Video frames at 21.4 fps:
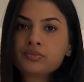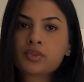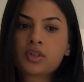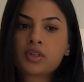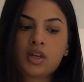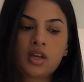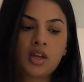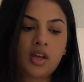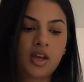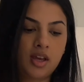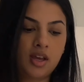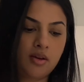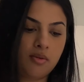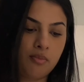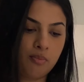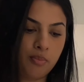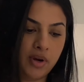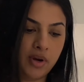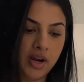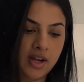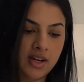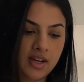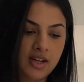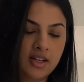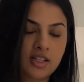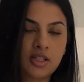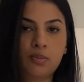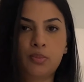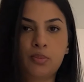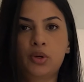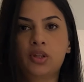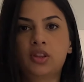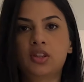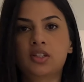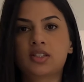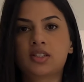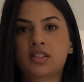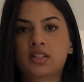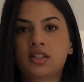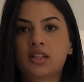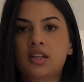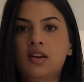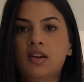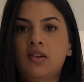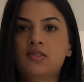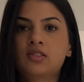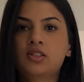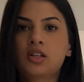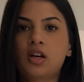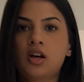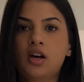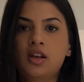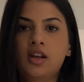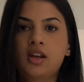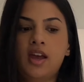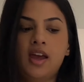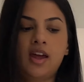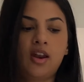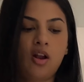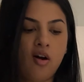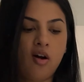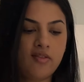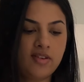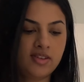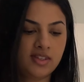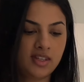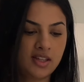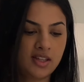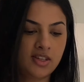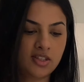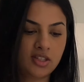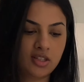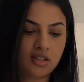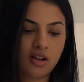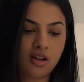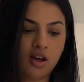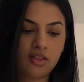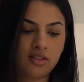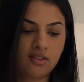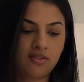like this, it would be better. Like a longer, I mean a